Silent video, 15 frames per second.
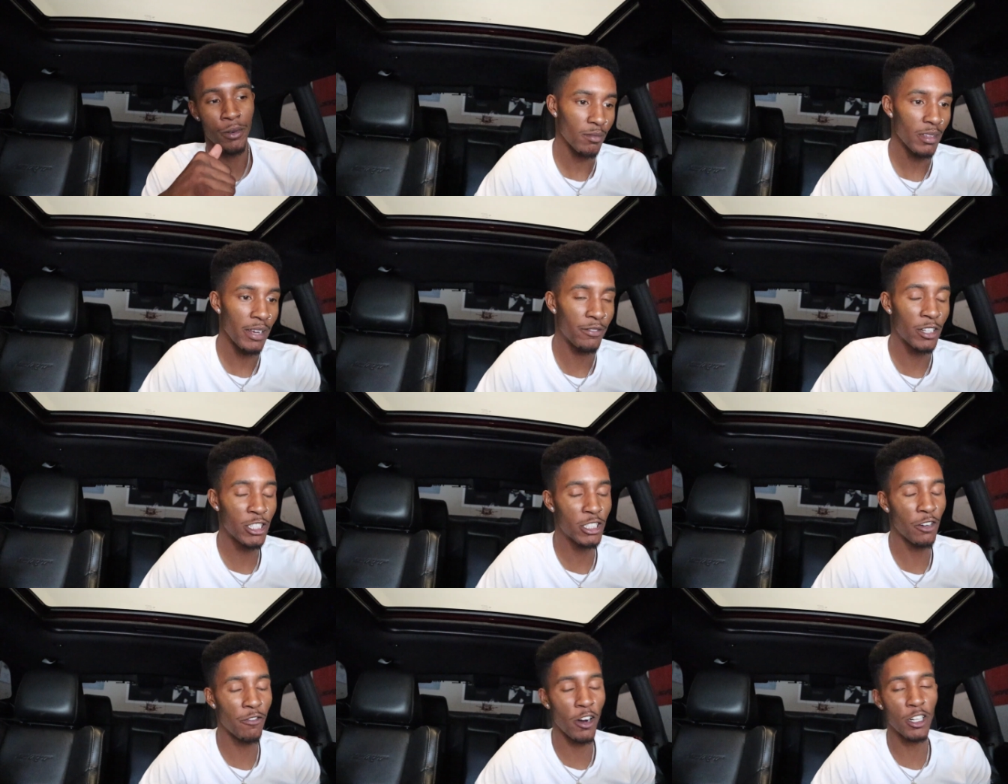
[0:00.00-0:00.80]
If this
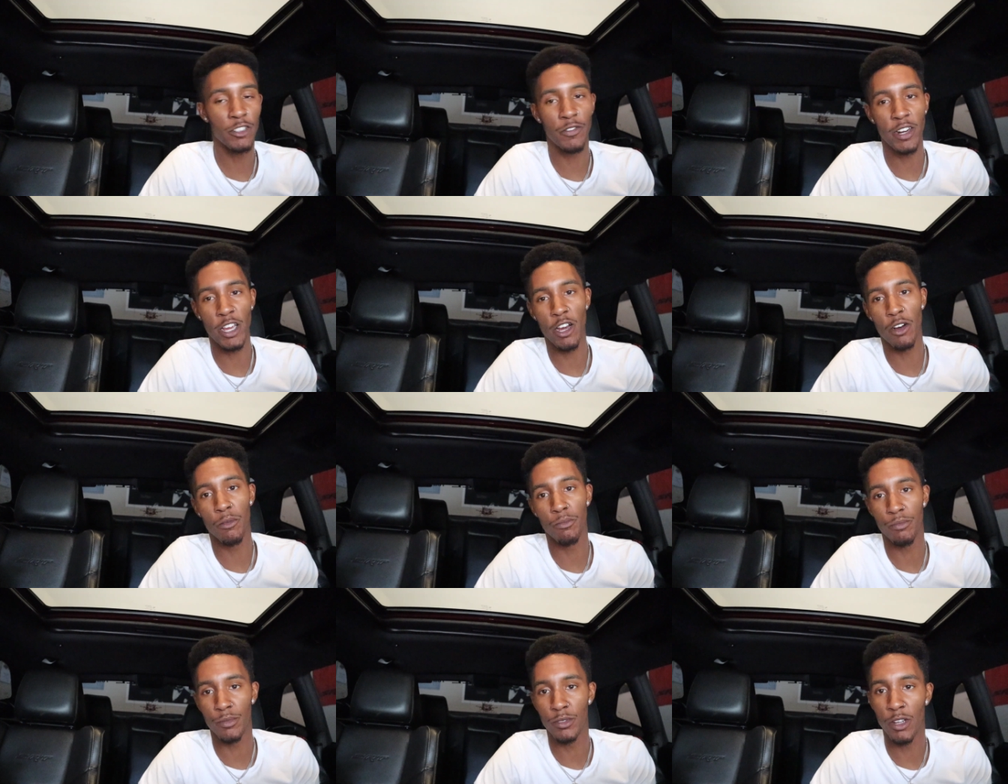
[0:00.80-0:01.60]
is your first video,
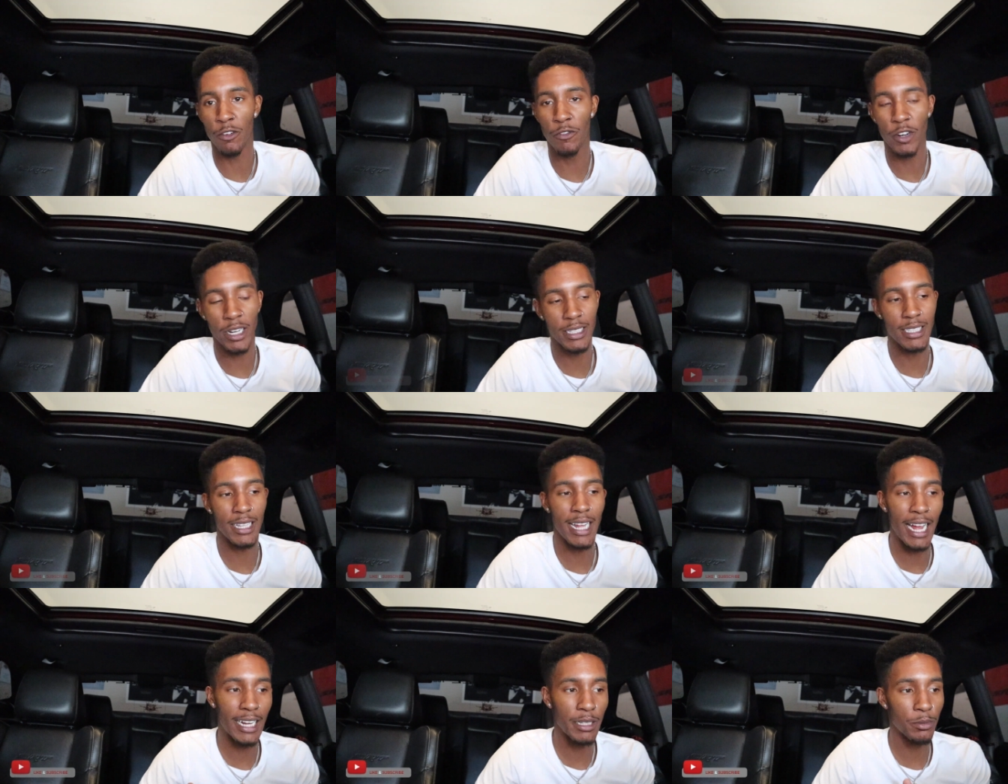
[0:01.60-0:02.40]
don't forget to
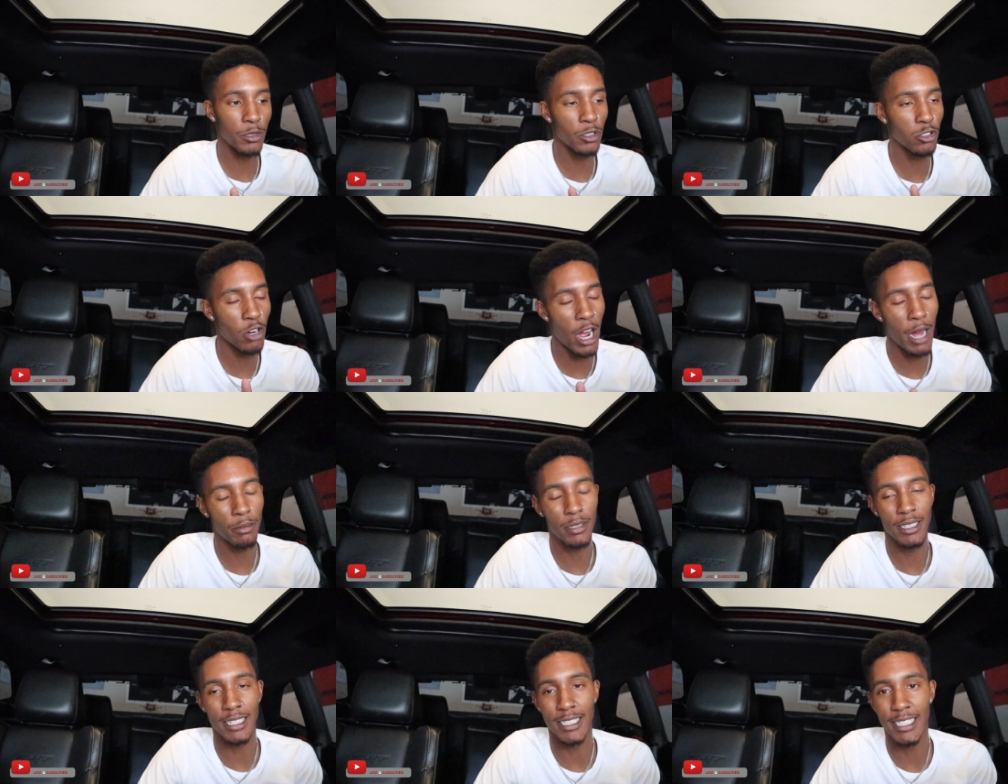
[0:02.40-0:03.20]
like and
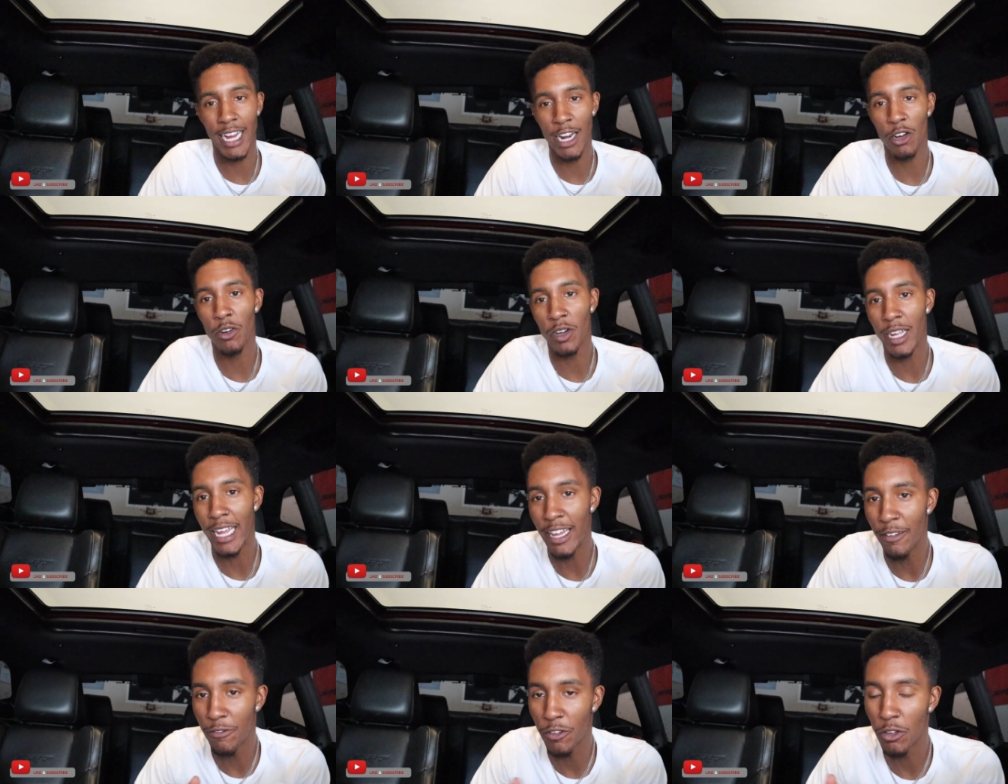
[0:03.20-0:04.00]
subscribe to the channel
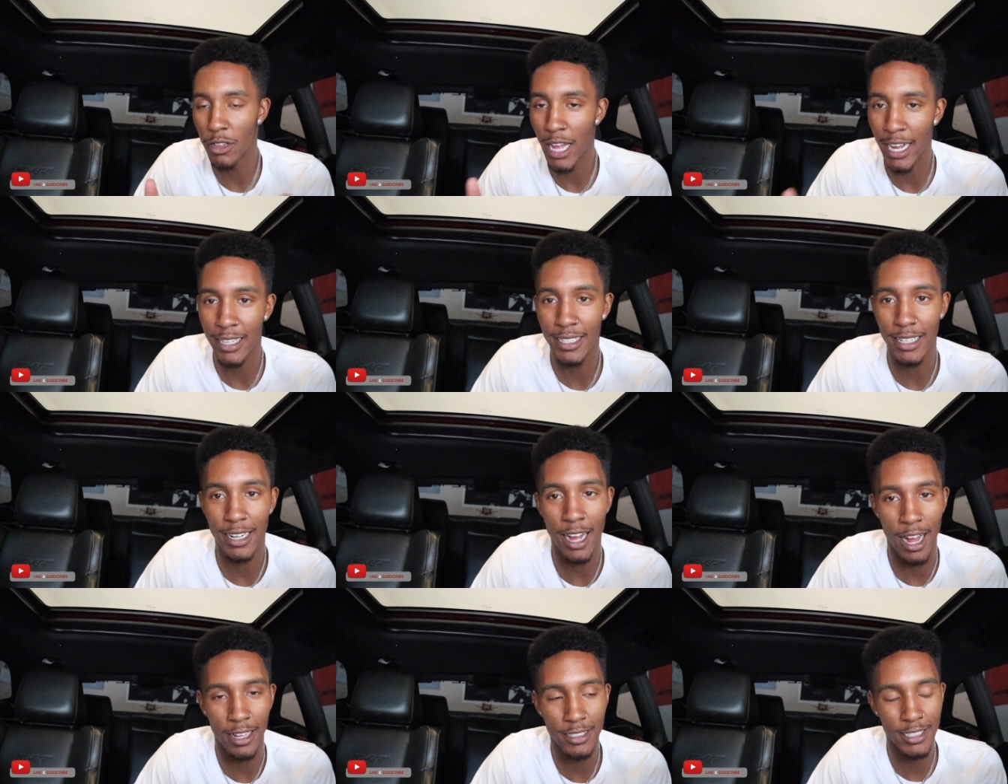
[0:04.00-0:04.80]
if you like the
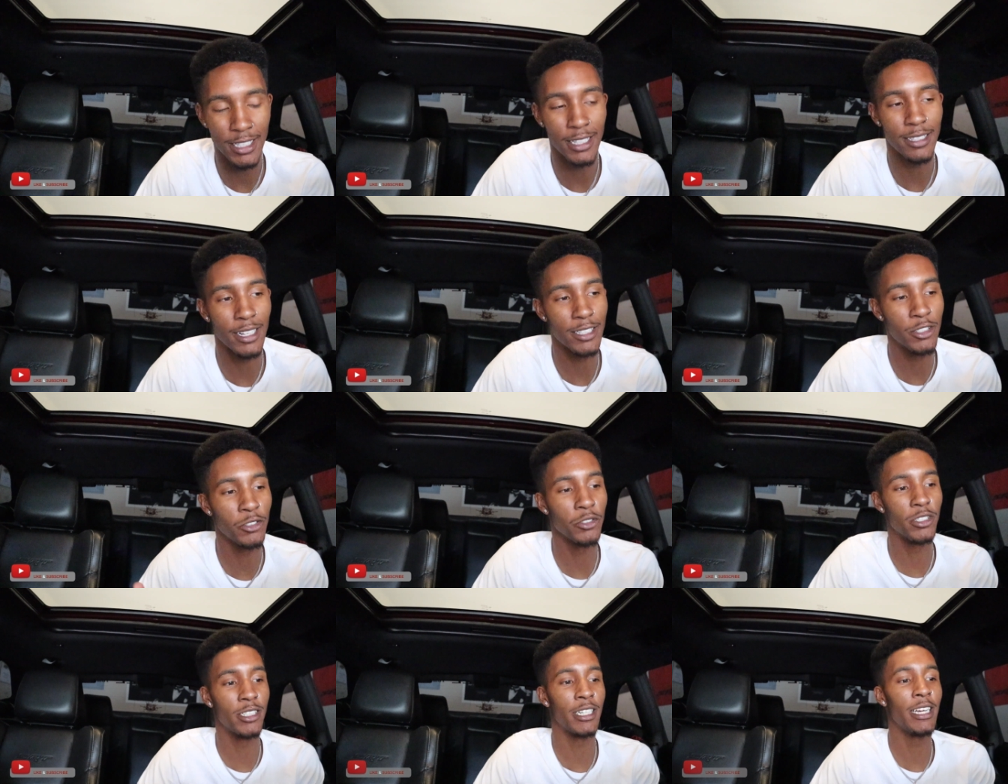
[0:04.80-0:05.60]
content that
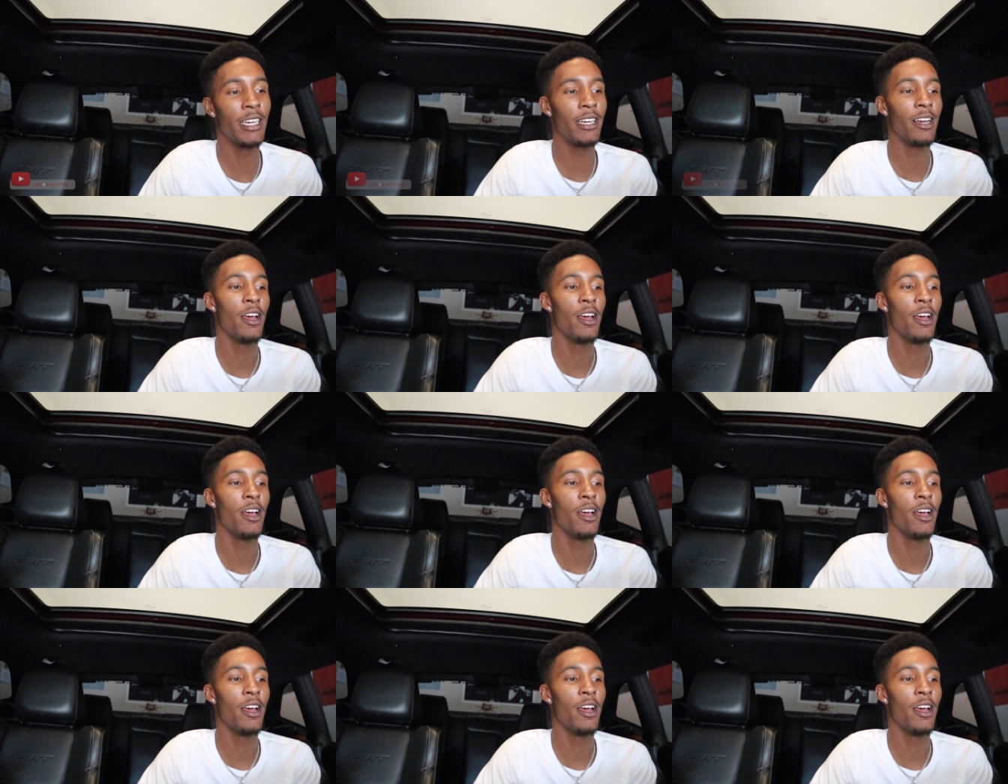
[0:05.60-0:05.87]
you see.